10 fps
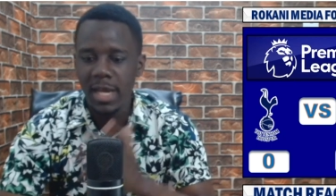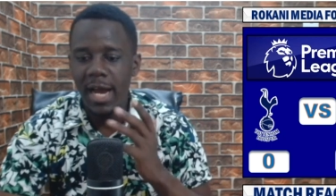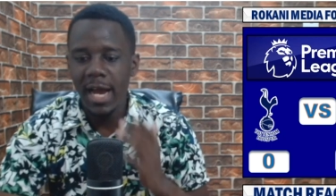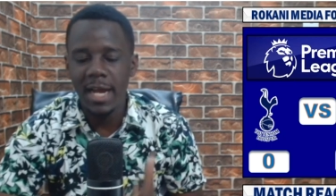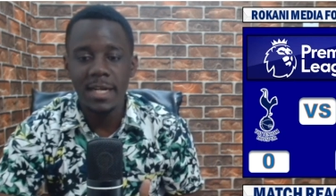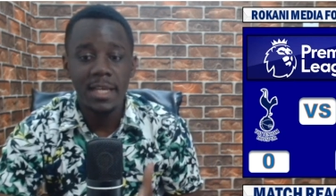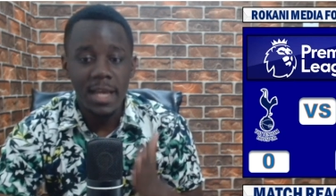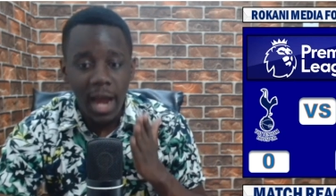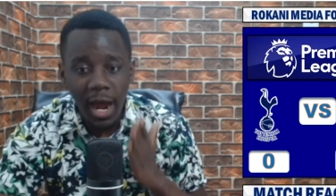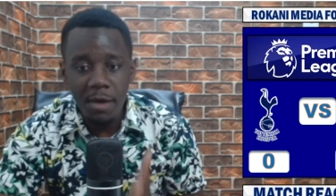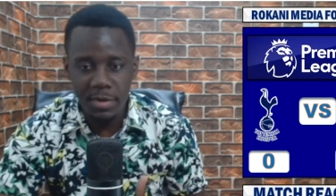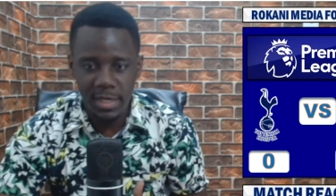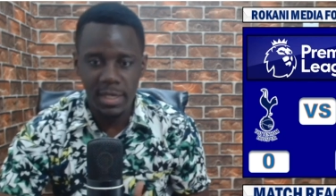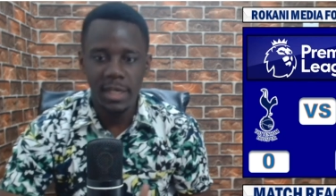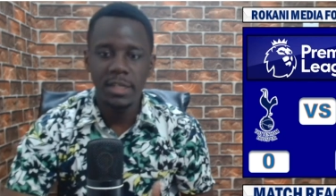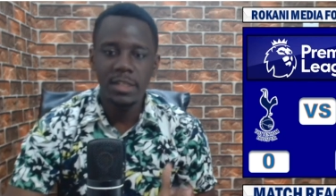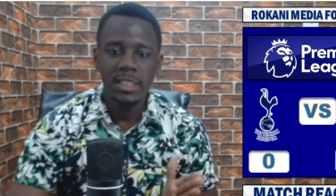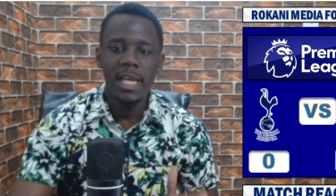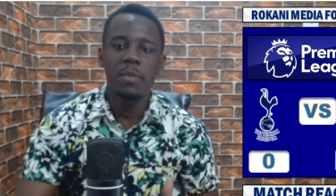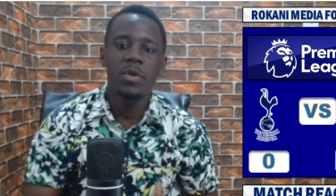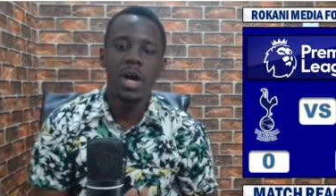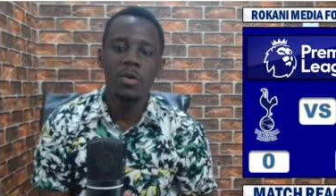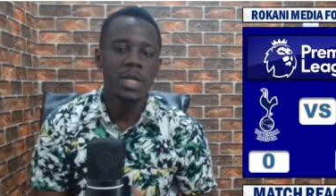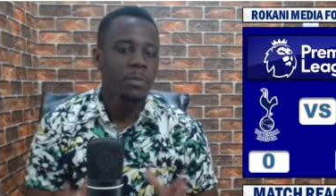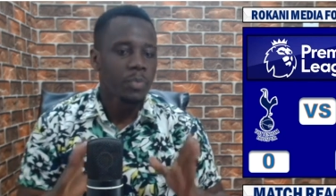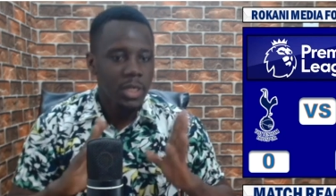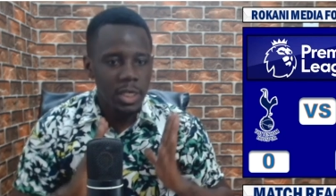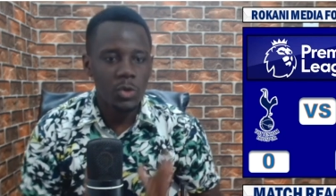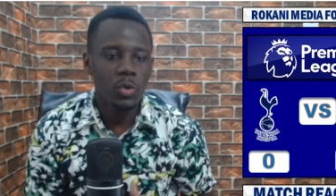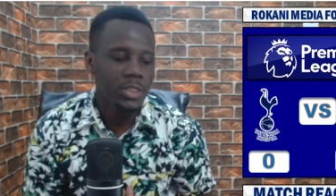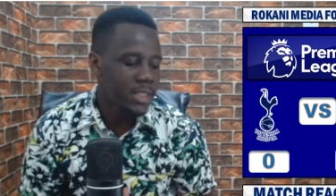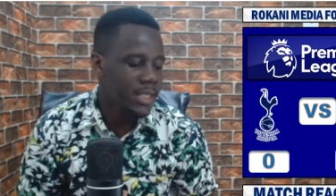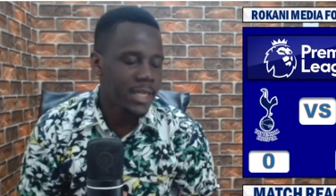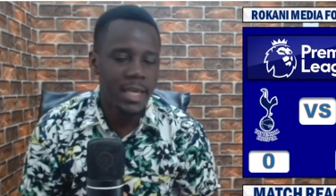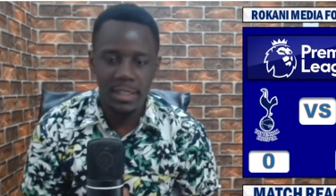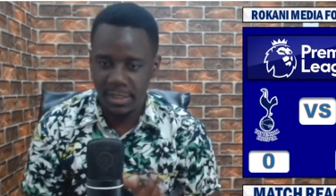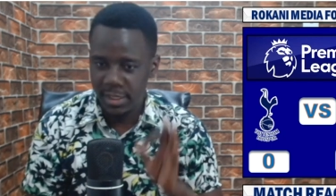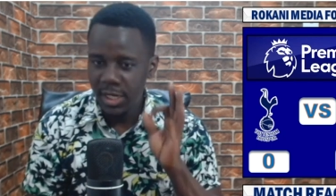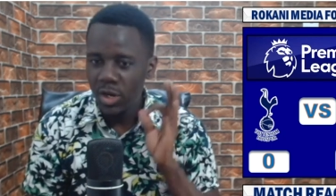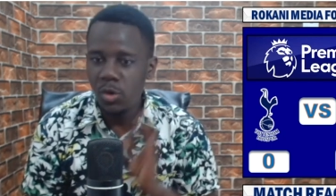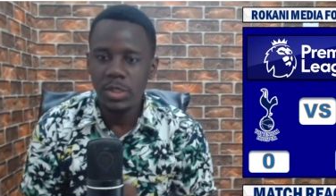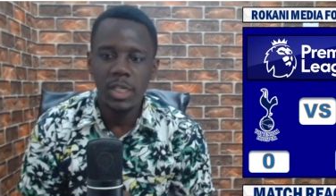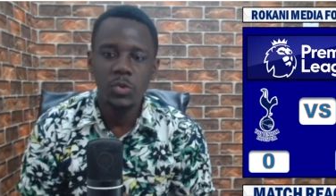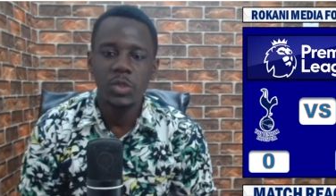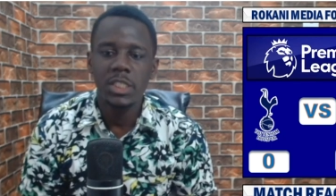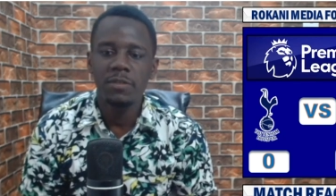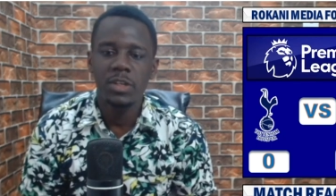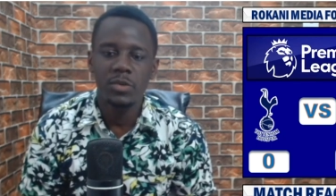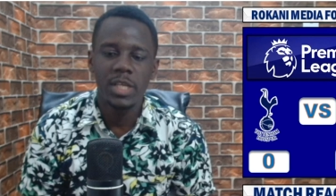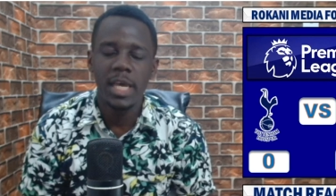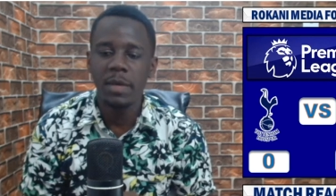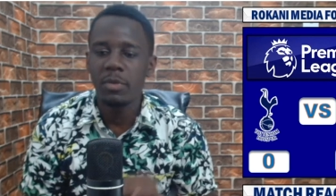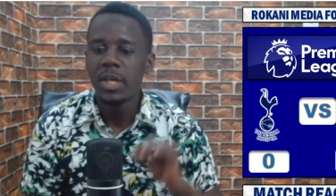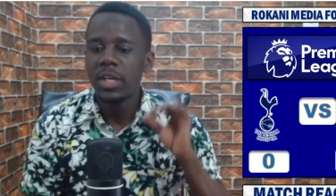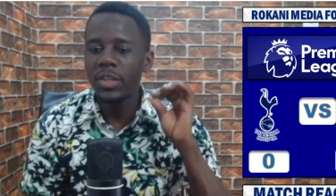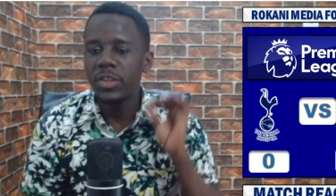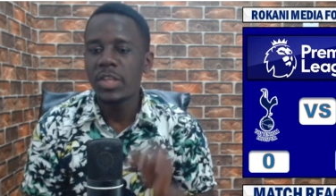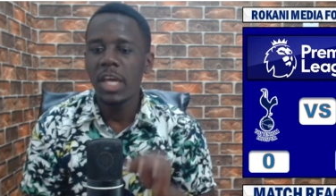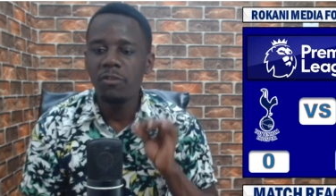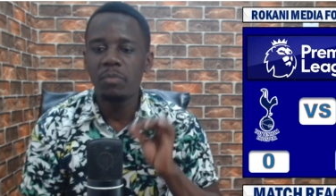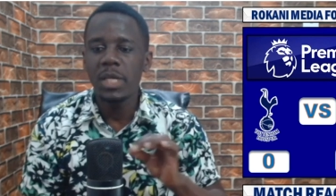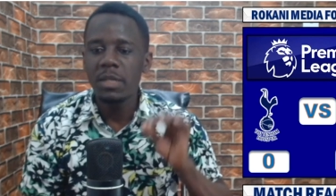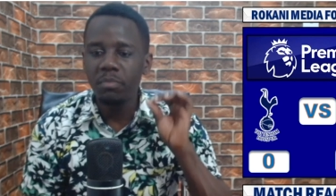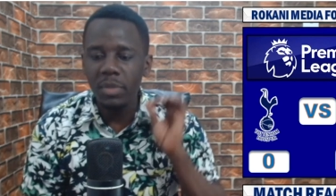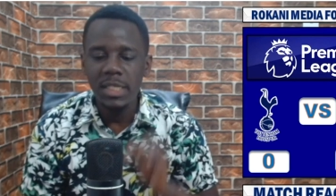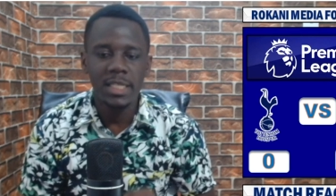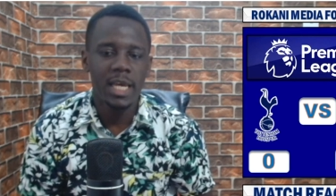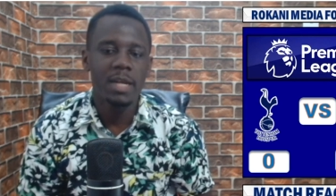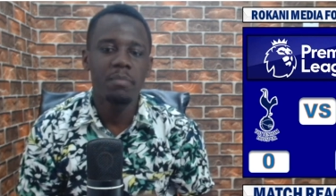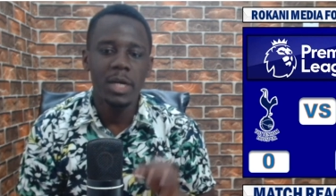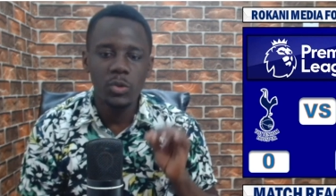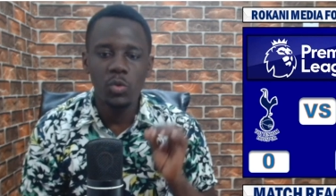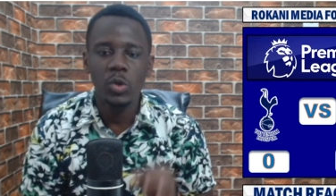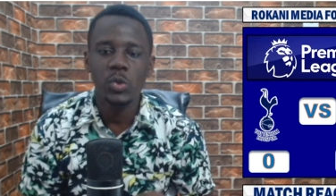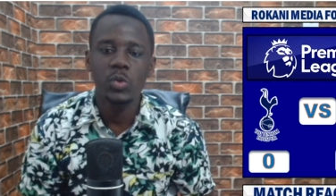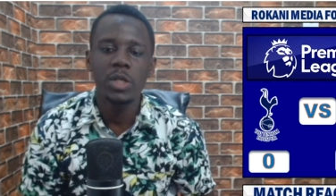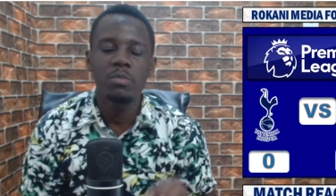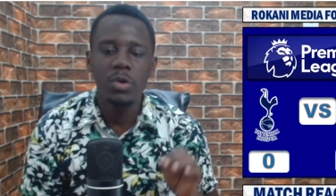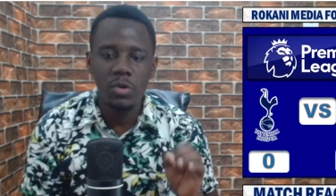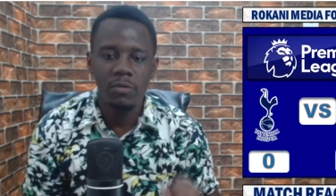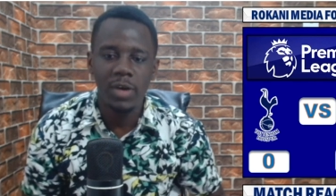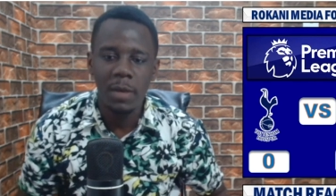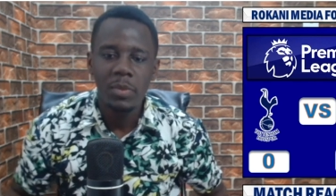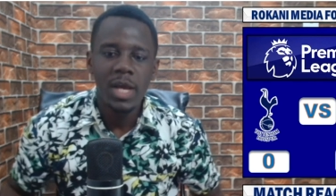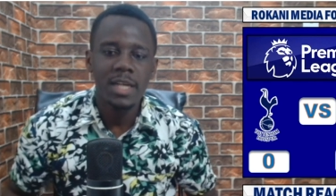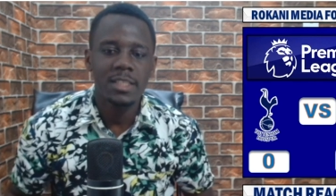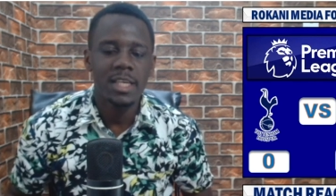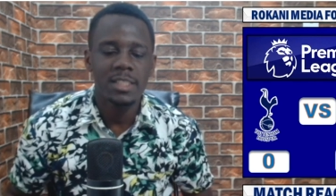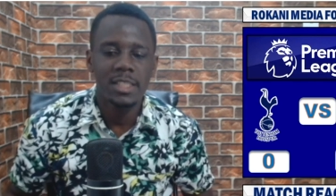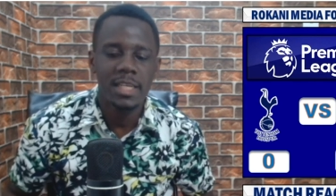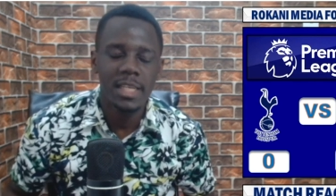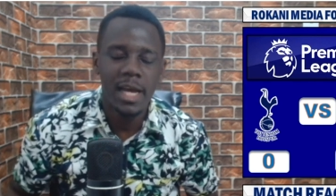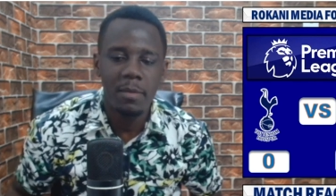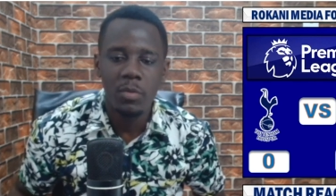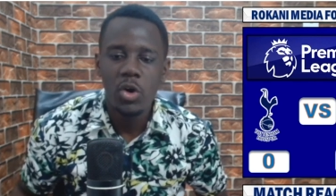and Harry Kane. This time round, it wasn't the case. No chance was given to them. They've been beaten by 2-0 moreover at their stadium